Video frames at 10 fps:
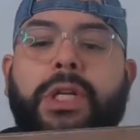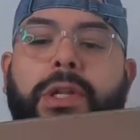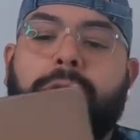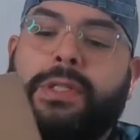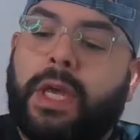It
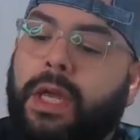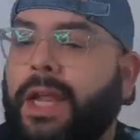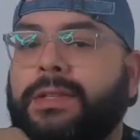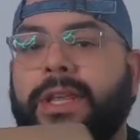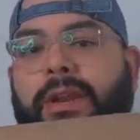looks like
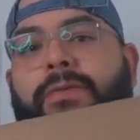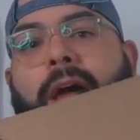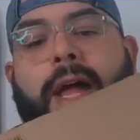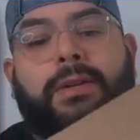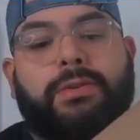instead of
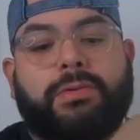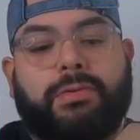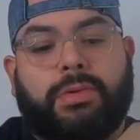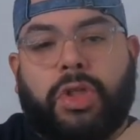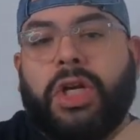that
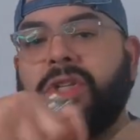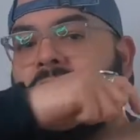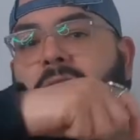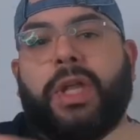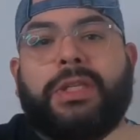just
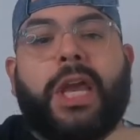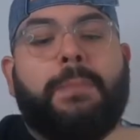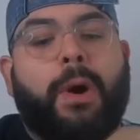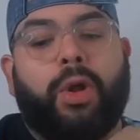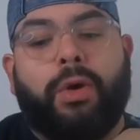steal it
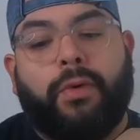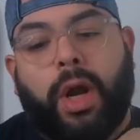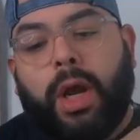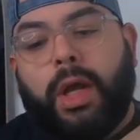tape all over it,